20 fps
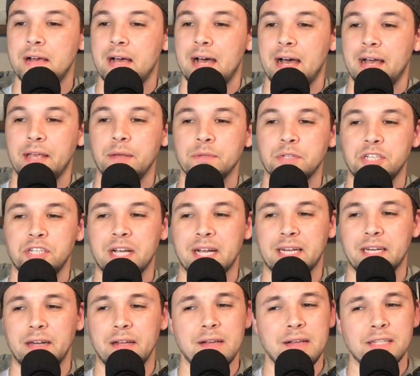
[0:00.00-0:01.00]
He was
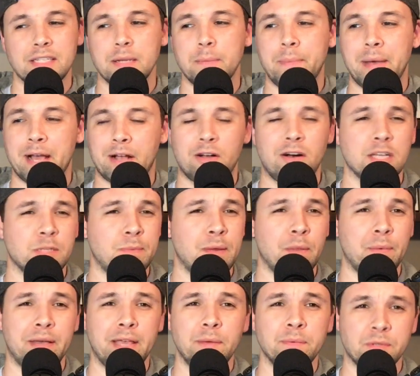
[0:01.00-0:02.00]
ejected. Some bad calls, by the
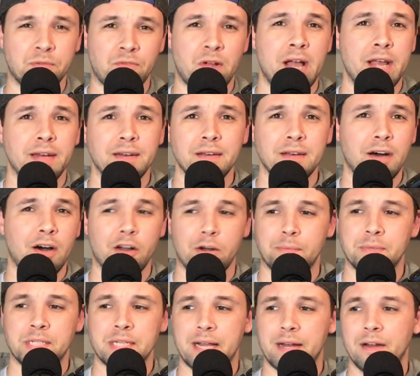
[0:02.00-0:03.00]
way. He was right,
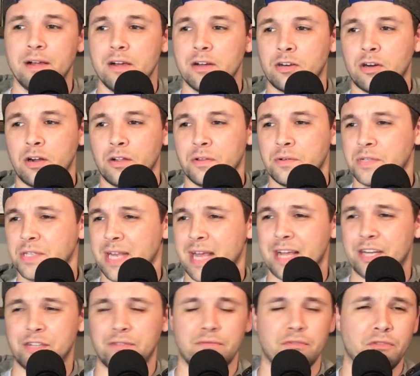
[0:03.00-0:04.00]
100%. Carlos
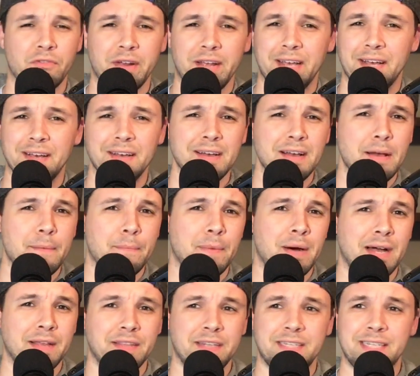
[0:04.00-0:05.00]
Echeverria
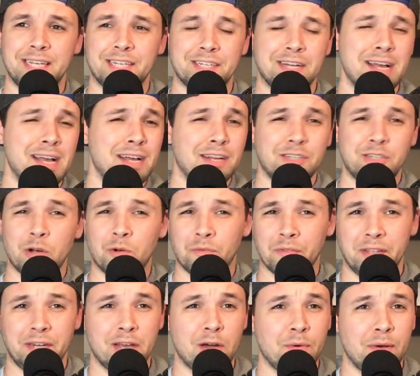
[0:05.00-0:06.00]
behind the dish. Don't
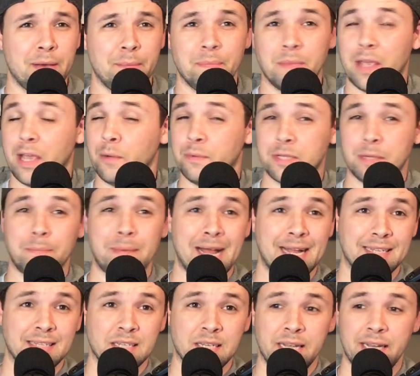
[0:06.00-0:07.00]
really know him. It was a
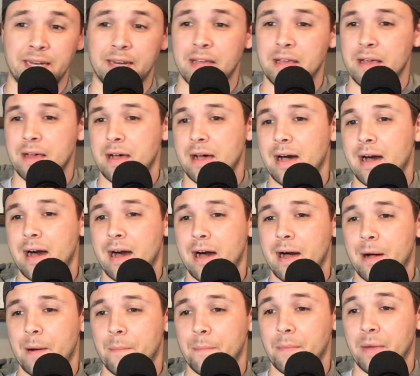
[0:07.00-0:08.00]
bad scene.
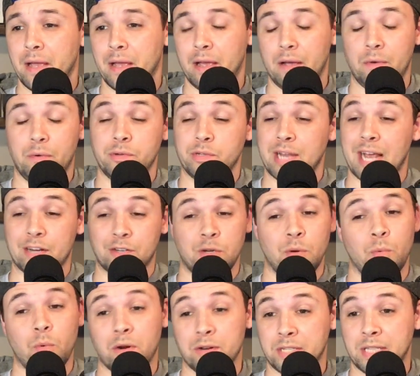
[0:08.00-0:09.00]
It was actually
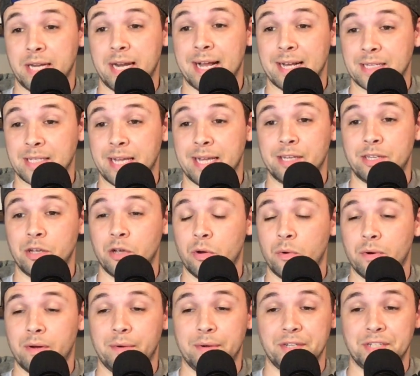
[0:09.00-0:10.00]
worse the next day,
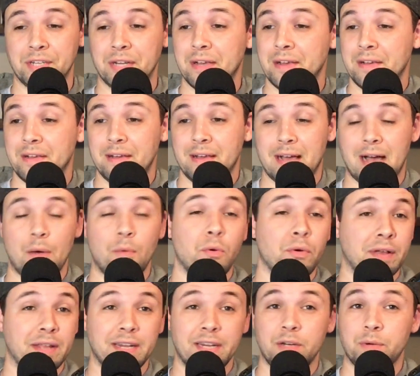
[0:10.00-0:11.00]
too, which I won't
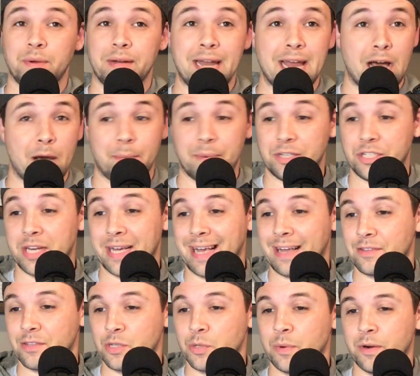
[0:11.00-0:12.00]
get into it now, but check
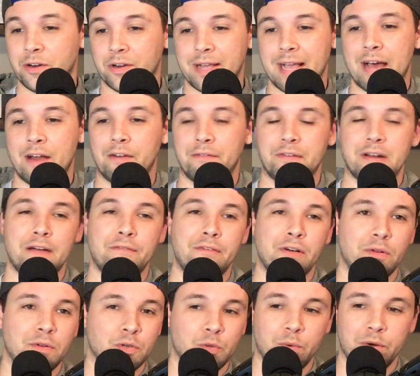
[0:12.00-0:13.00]
out the Twitter account. If you're not
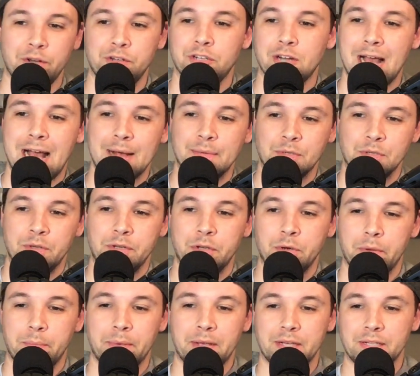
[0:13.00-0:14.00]
following Twitter, you should absolutely do
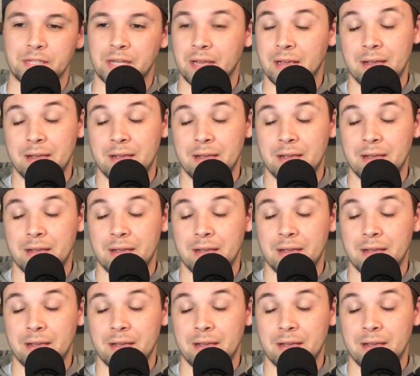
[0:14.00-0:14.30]
it because